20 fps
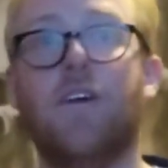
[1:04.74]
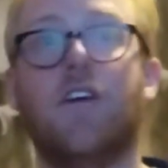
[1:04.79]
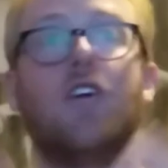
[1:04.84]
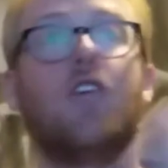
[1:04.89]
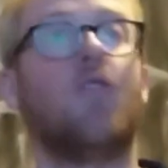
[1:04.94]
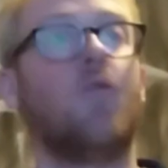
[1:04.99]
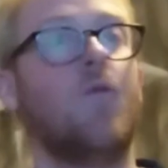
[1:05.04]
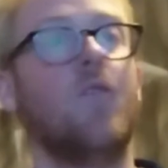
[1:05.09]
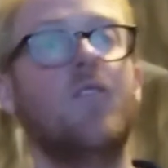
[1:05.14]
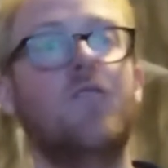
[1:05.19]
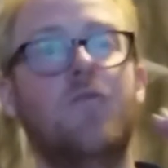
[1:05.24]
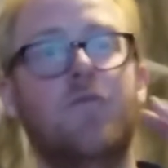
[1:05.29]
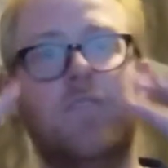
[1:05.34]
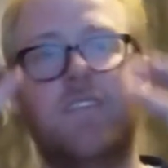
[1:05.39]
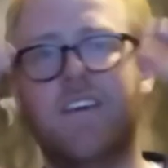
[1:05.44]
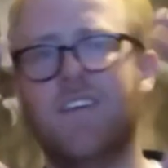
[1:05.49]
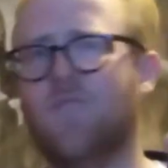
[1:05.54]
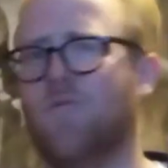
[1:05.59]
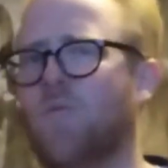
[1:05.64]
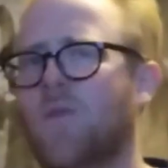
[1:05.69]
the crew,
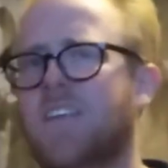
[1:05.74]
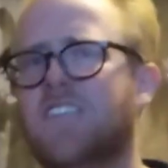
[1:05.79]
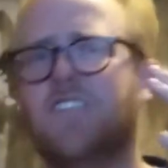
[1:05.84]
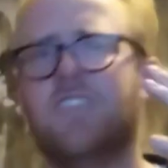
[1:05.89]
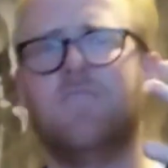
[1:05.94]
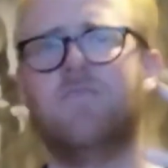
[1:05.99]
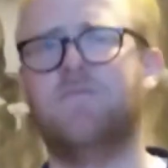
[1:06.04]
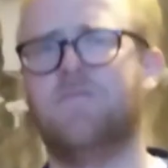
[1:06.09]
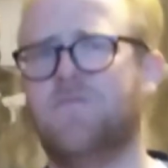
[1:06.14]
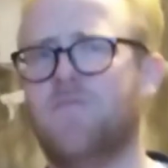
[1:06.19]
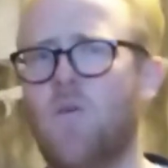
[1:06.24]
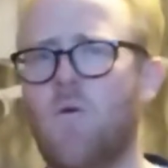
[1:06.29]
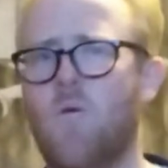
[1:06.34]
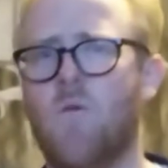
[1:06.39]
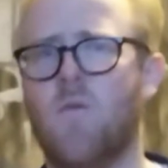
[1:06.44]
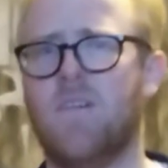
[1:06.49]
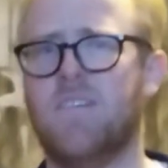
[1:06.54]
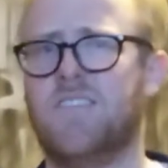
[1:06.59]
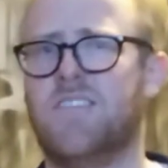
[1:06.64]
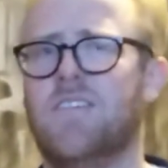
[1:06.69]
the original
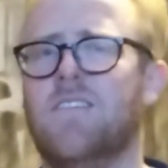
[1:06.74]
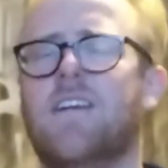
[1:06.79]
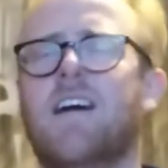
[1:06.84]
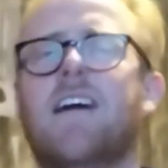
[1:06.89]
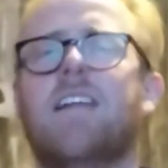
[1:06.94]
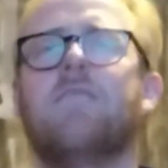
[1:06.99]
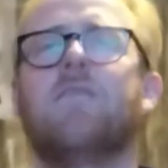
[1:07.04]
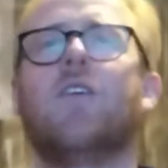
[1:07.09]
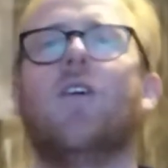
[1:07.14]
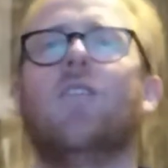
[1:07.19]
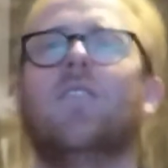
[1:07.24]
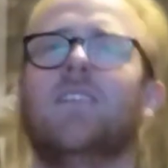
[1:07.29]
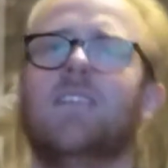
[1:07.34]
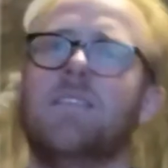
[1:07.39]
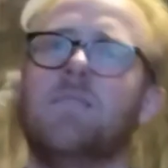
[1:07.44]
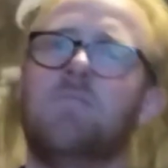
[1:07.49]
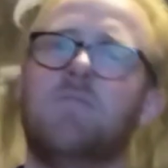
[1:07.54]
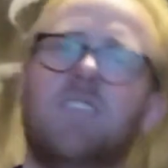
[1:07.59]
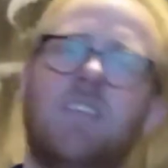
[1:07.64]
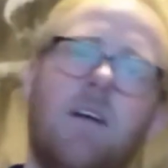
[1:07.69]
four, as they're kind of calling
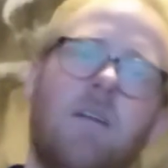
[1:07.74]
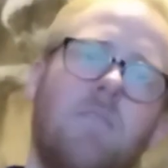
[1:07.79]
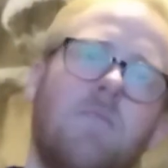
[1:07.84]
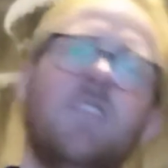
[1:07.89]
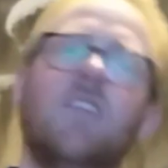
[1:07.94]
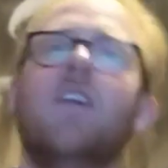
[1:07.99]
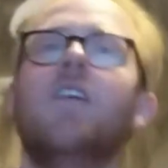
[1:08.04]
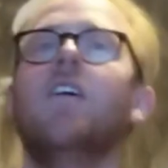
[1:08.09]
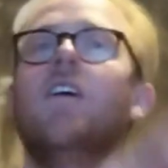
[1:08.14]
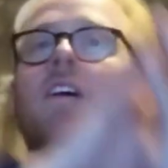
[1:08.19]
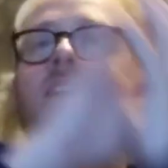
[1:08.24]
themselves,